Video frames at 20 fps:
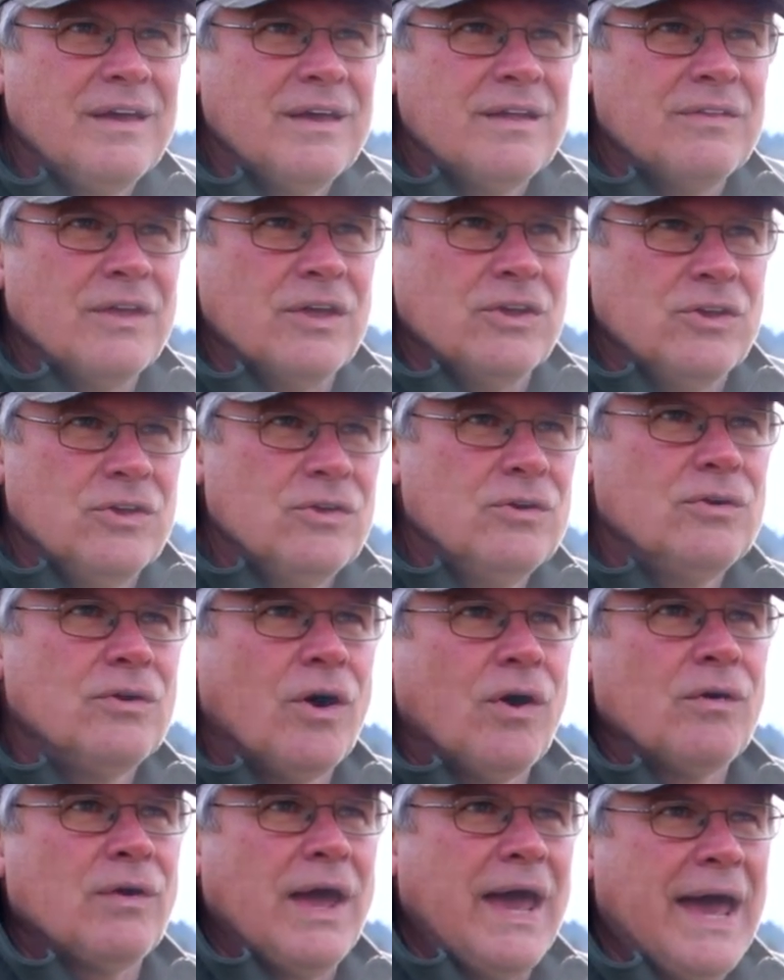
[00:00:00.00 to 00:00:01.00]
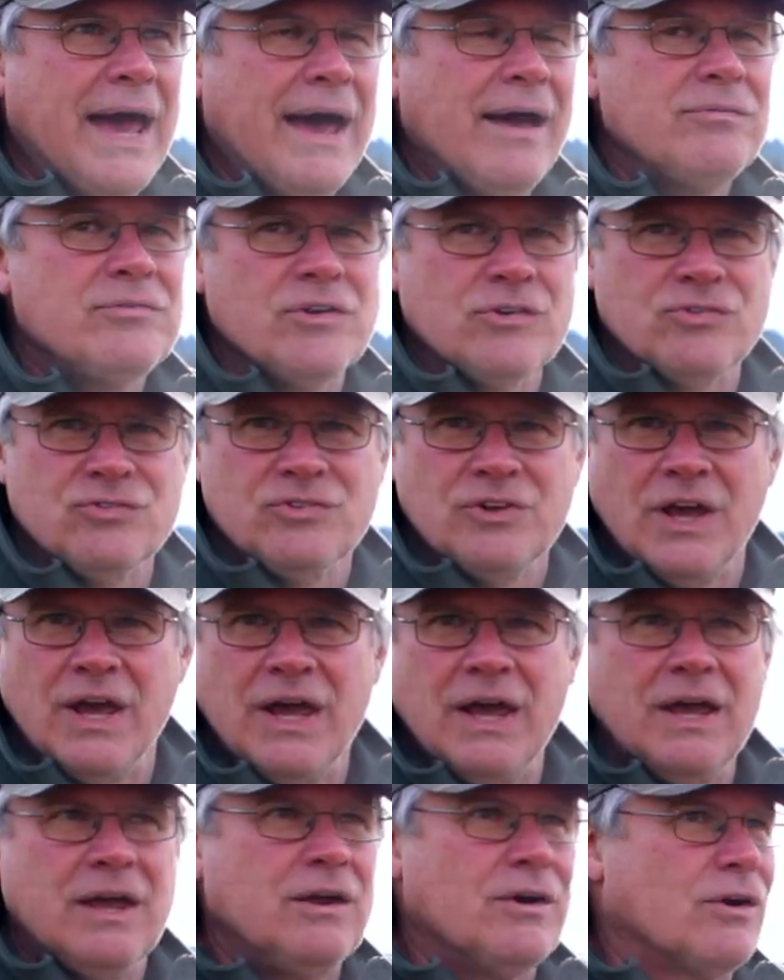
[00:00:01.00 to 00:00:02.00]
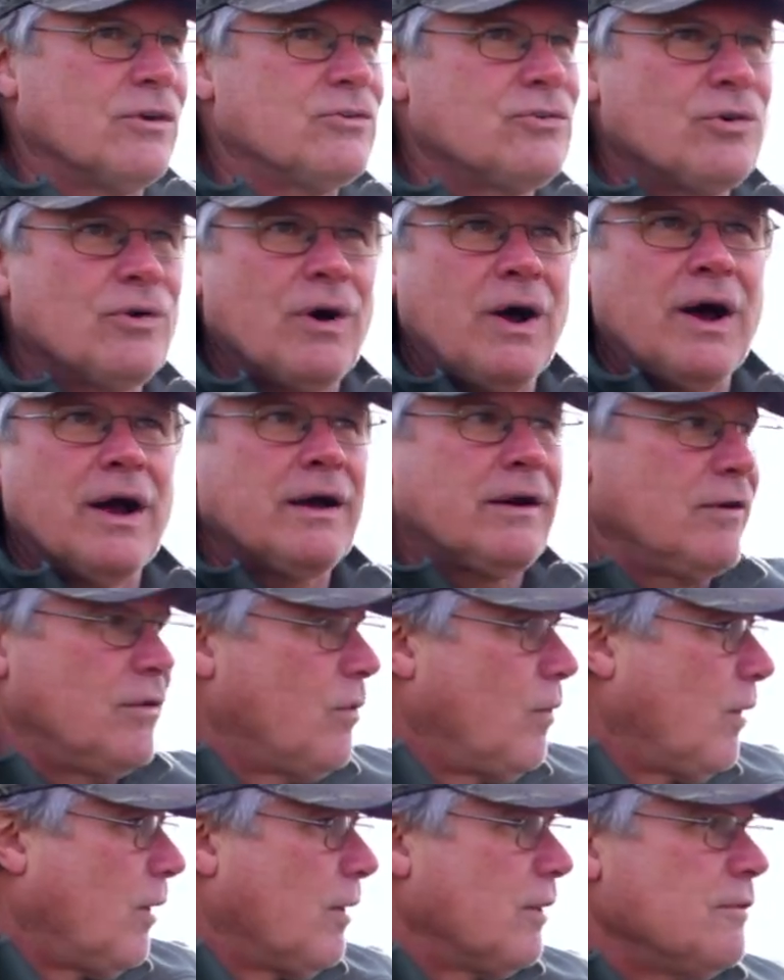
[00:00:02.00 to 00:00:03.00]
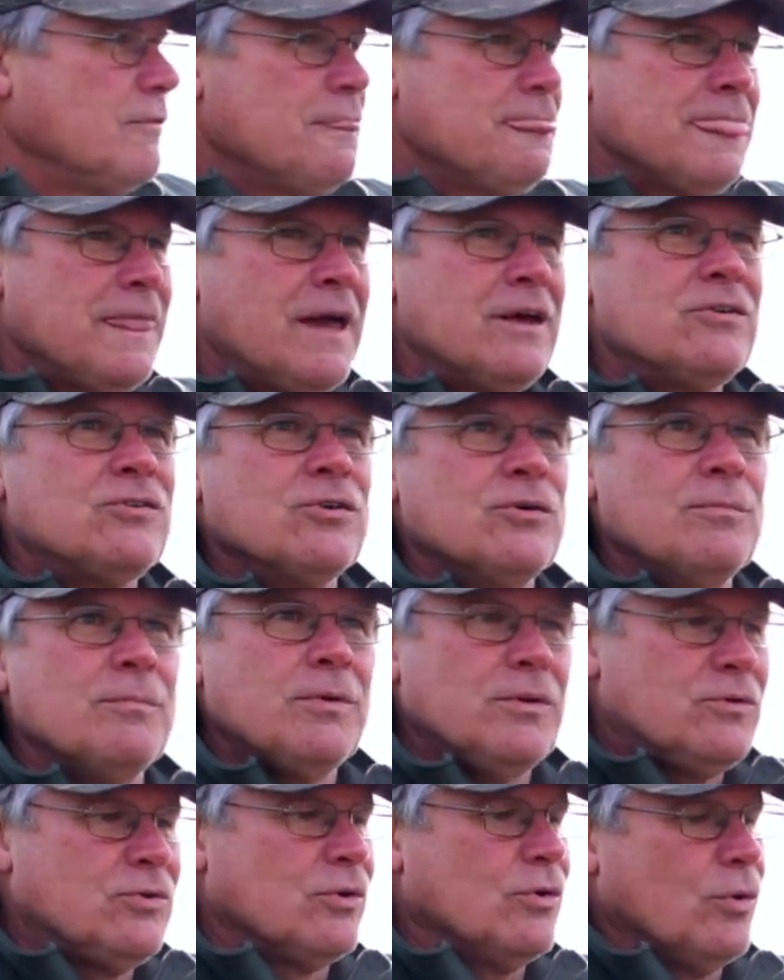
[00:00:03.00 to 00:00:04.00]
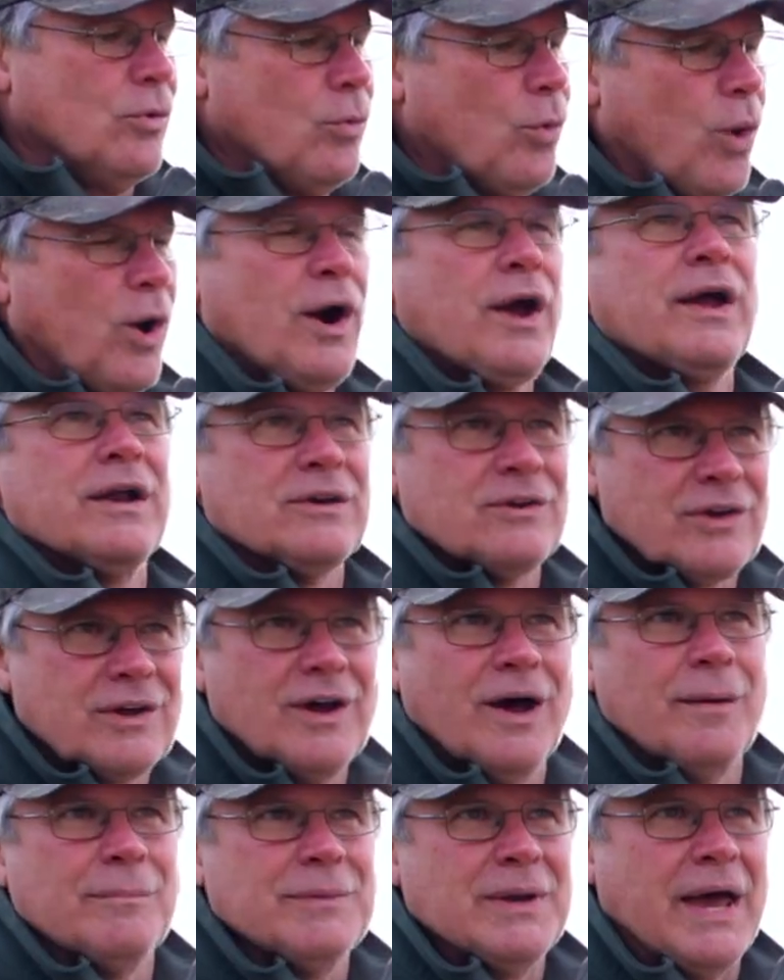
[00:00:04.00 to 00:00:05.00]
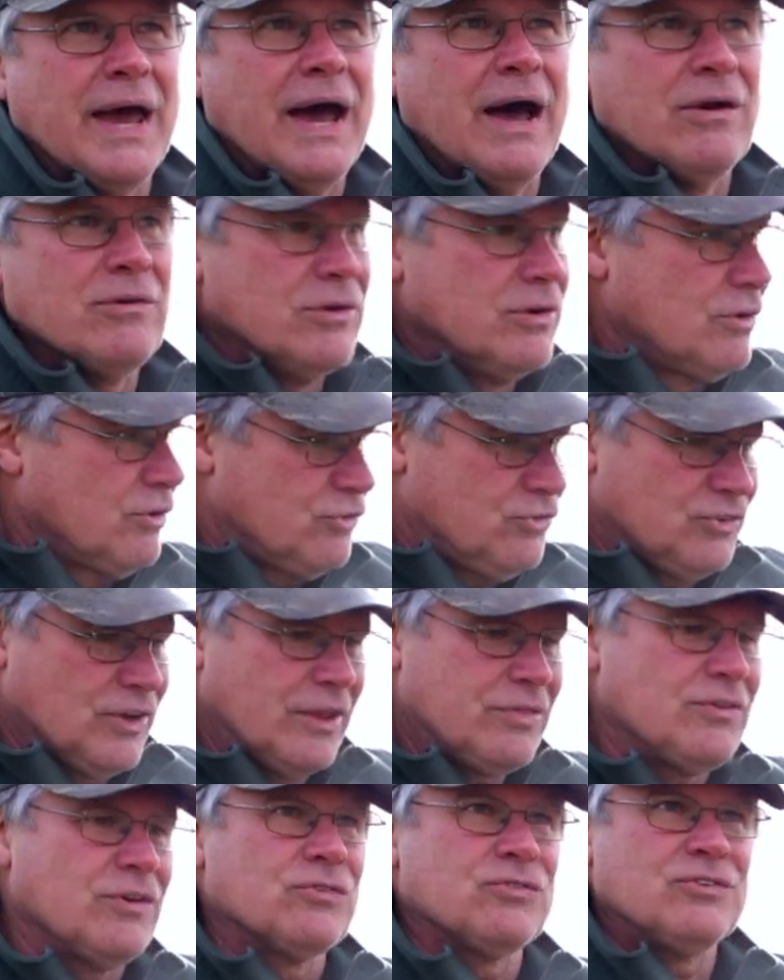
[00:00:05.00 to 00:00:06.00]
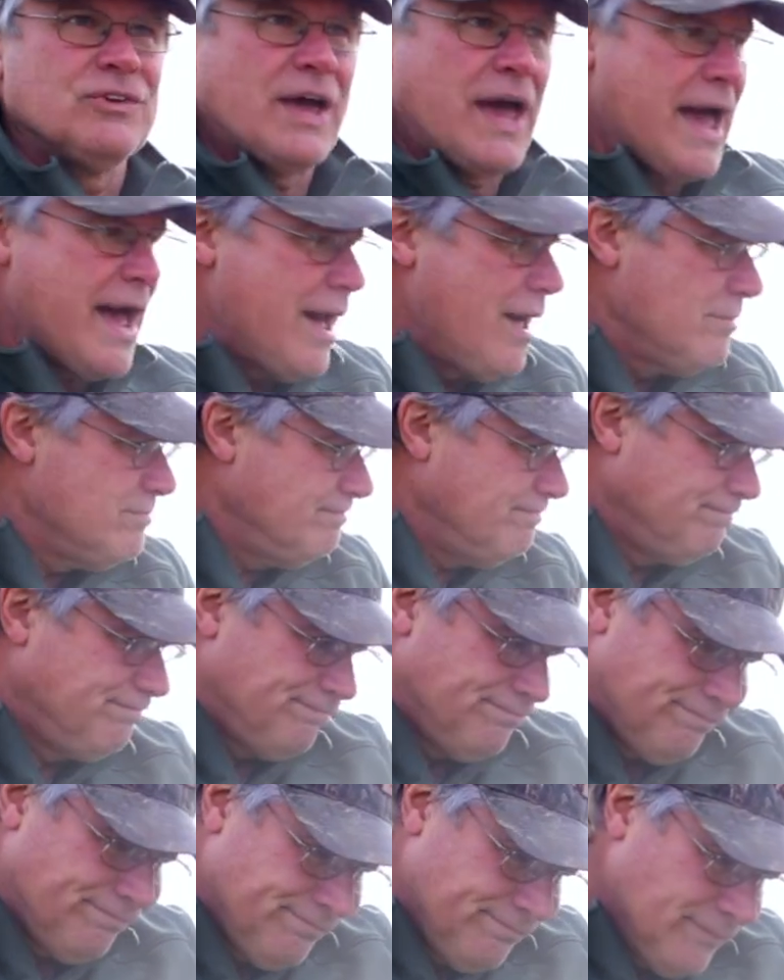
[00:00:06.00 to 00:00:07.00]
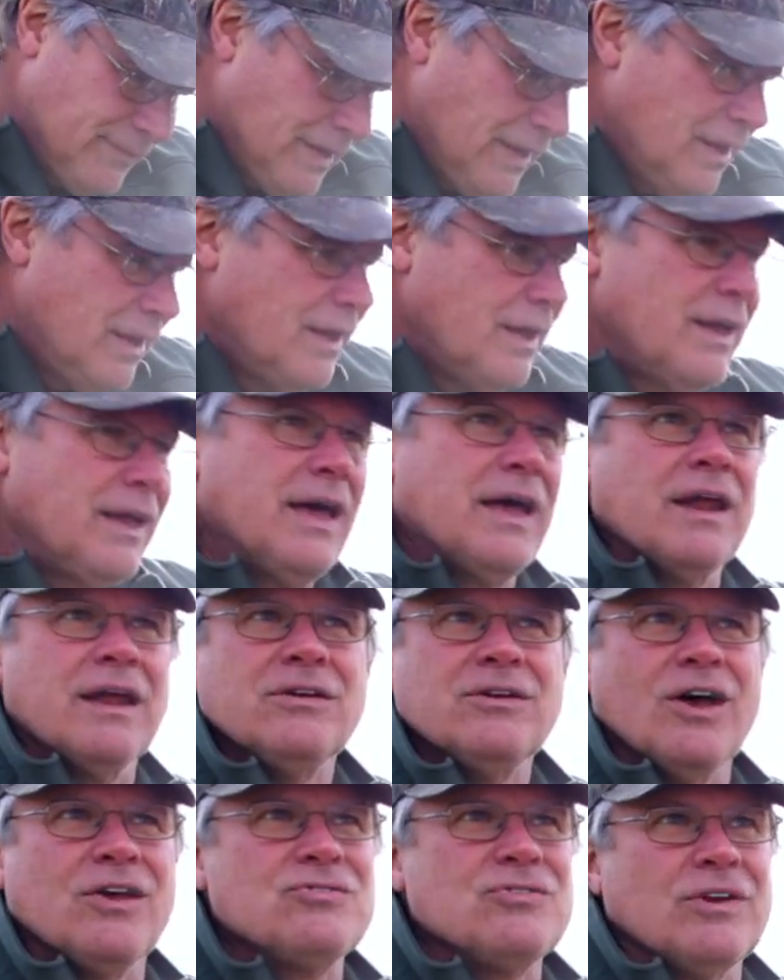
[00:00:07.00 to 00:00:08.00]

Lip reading: that you don't have to stay at your truck or to work it to come down. You just set this down and it does